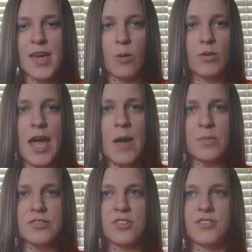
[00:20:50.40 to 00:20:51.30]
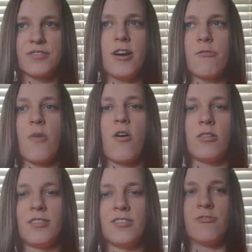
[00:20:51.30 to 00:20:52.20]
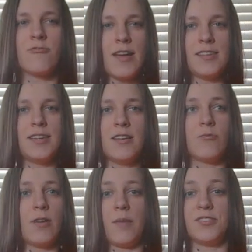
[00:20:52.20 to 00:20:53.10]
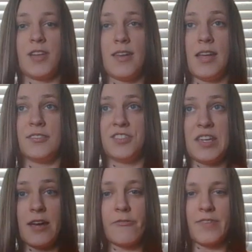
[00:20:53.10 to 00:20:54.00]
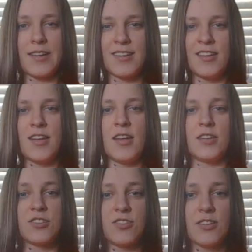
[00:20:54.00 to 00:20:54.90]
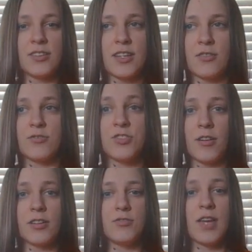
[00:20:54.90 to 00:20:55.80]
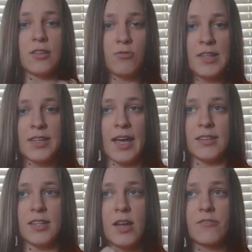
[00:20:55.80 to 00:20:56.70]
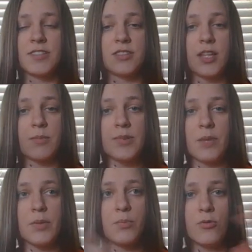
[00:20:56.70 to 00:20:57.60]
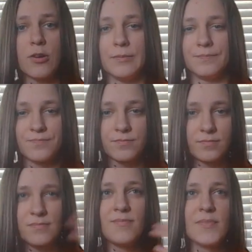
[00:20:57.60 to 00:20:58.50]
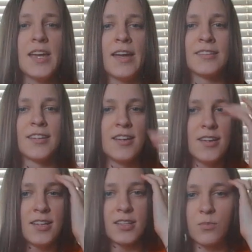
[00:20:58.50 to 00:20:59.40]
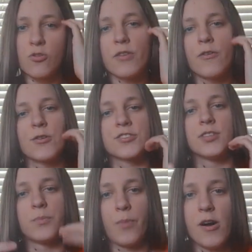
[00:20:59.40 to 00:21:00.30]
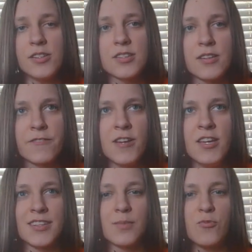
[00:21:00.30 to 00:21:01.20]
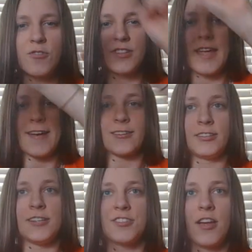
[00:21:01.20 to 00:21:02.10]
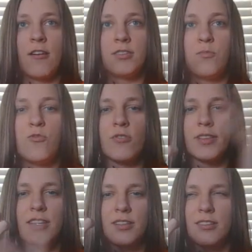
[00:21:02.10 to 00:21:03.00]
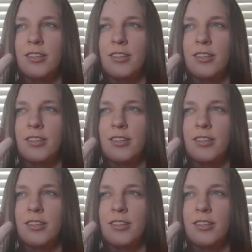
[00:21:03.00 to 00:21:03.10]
And what happens is fireball, right here where I'm standing and seeing everything, is turning, like, you know, starting to get green again, and everything's like becoming poorer. And the more I focus on the positive, the more the air clears out, the more like